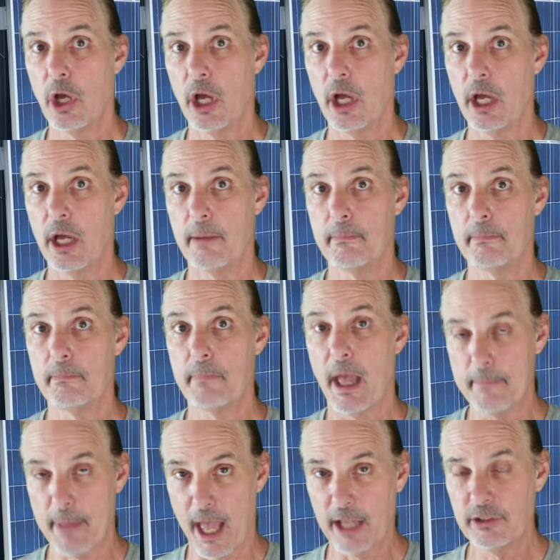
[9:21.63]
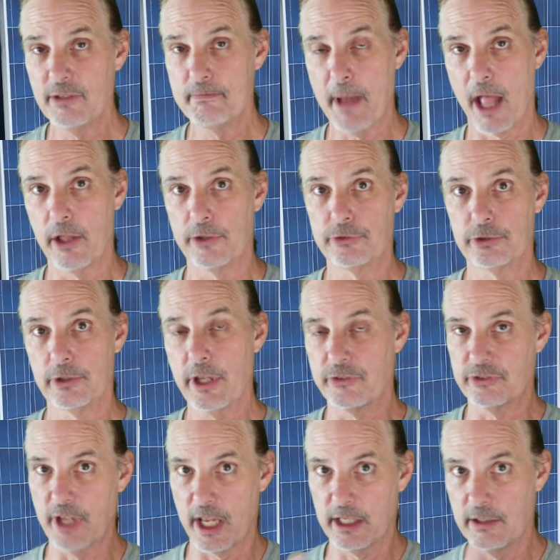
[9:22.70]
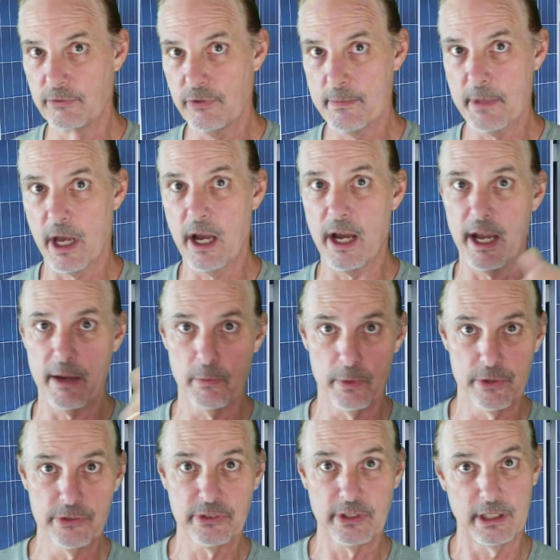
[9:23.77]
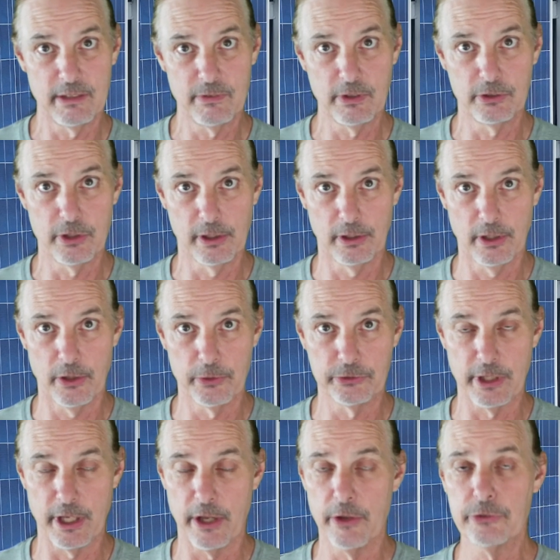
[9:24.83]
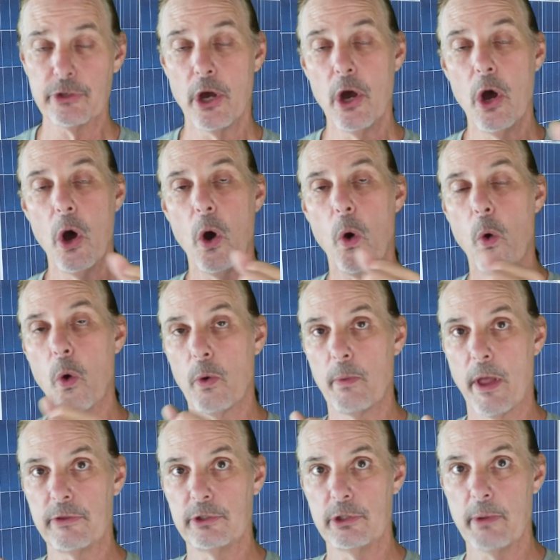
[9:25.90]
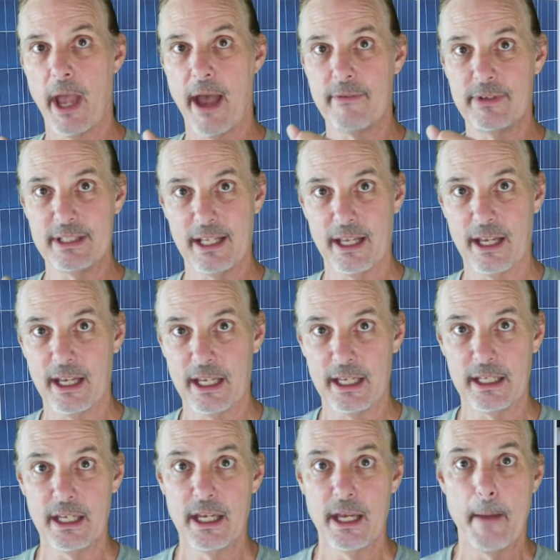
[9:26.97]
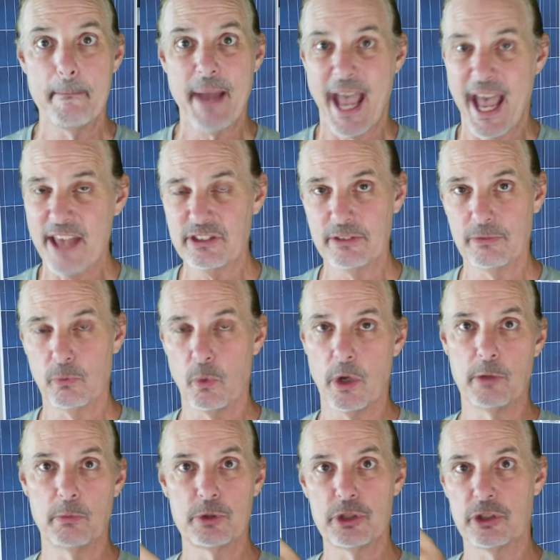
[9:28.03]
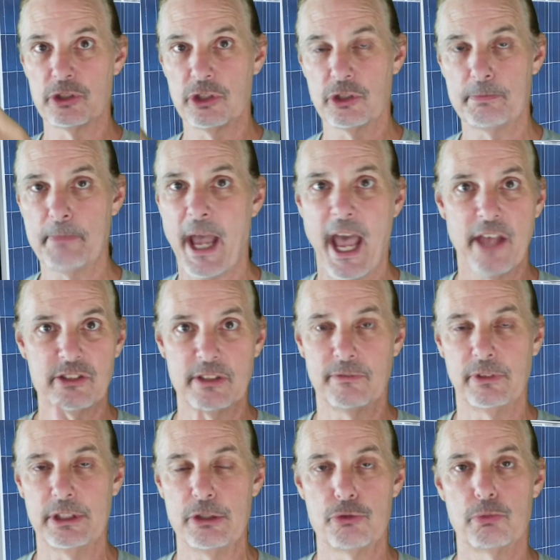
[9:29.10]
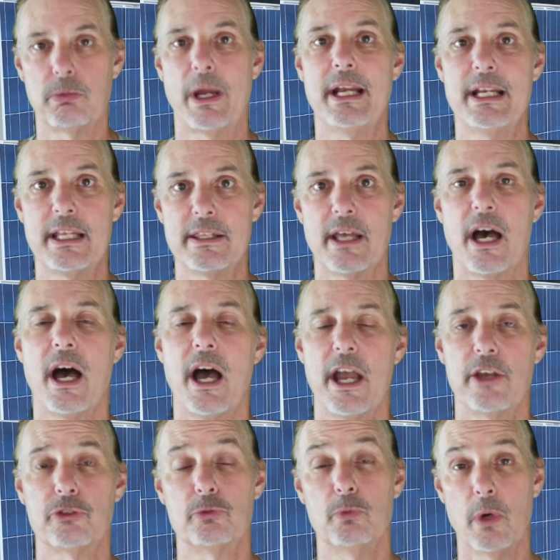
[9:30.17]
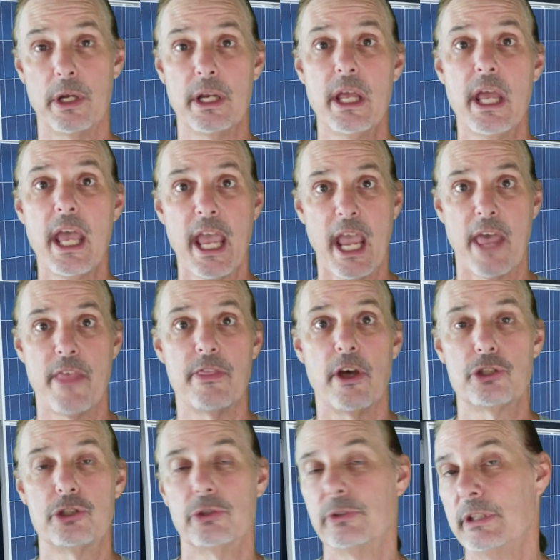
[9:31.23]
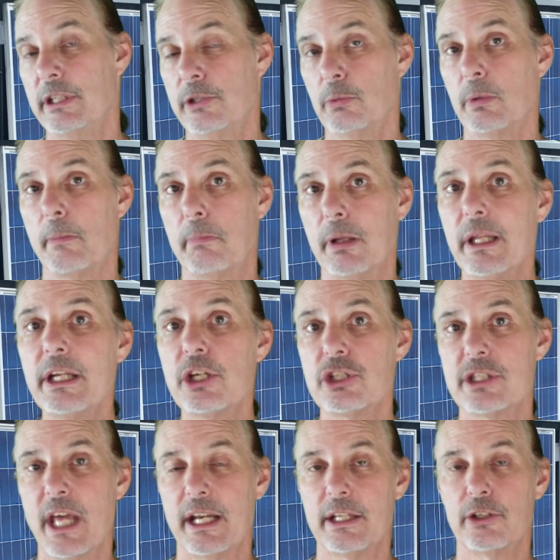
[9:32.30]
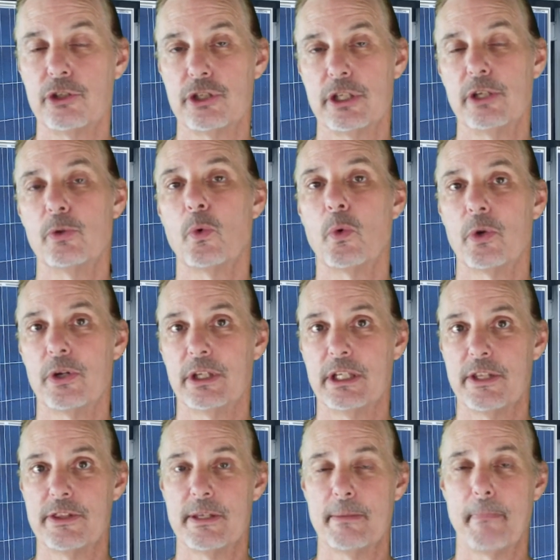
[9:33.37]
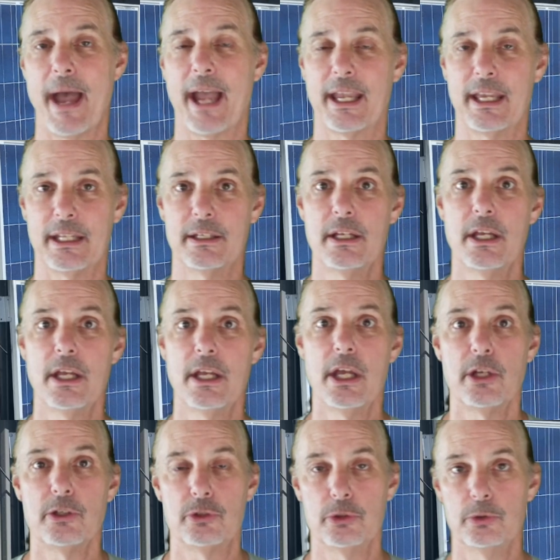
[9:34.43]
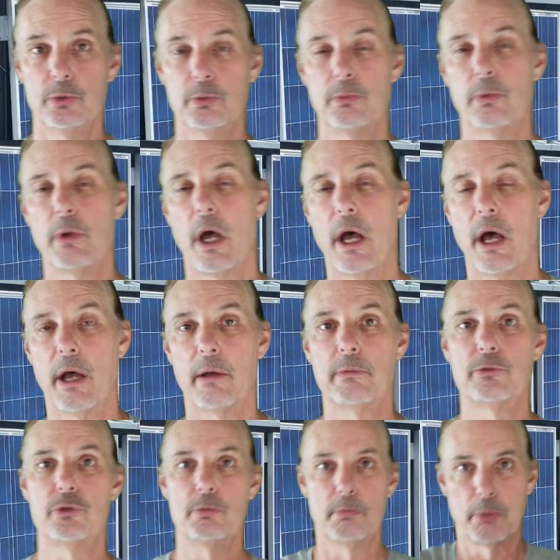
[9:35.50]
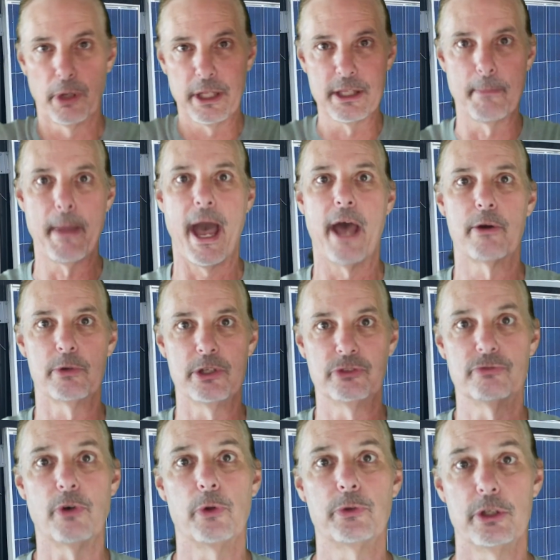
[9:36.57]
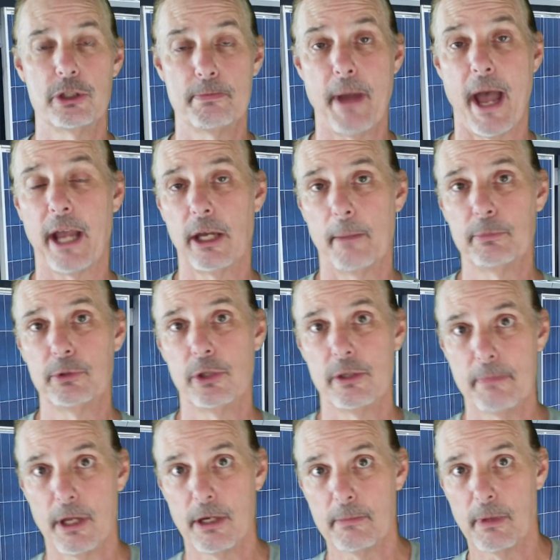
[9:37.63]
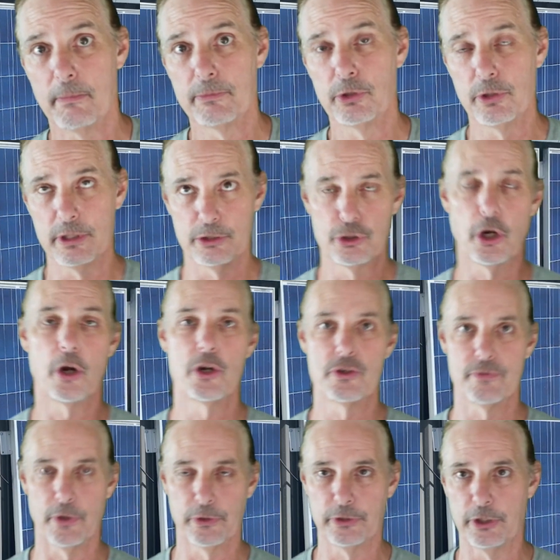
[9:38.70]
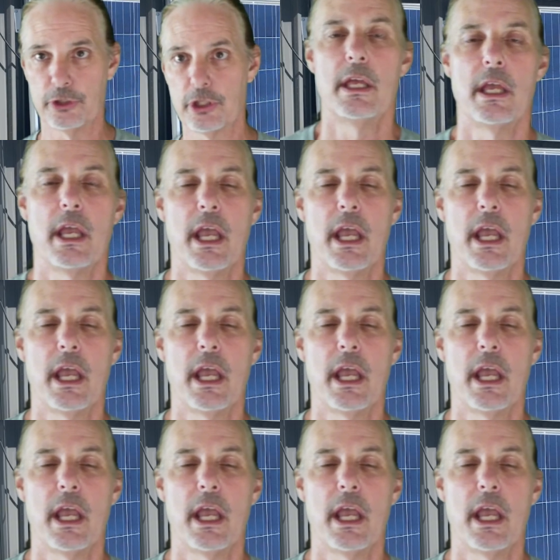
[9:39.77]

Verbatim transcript: uh, an active balancer that's taking from the high ones and giving to the low cells, or whether you have an, a passive one, which is just passively draining the highest one, and thus you'll need to replenish that energy in order to get them back in to uh, to bring the battery's voltage back up to the minimum, to the charge voltage.